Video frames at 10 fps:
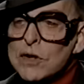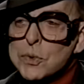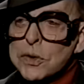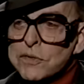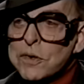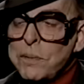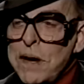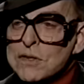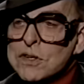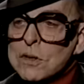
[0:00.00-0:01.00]
I
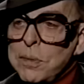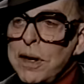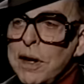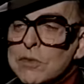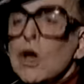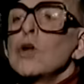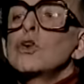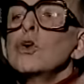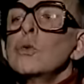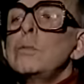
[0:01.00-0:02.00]
graduated from the Pasadena
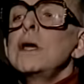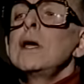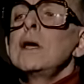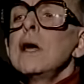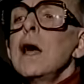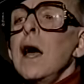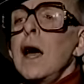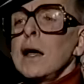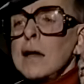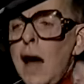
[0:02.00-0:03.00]
Playhouse to
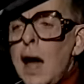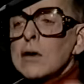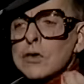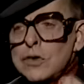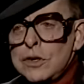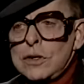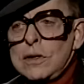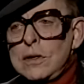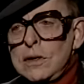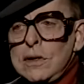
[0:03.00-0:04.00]
be an
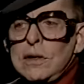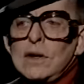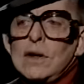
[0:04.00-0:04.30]
actor.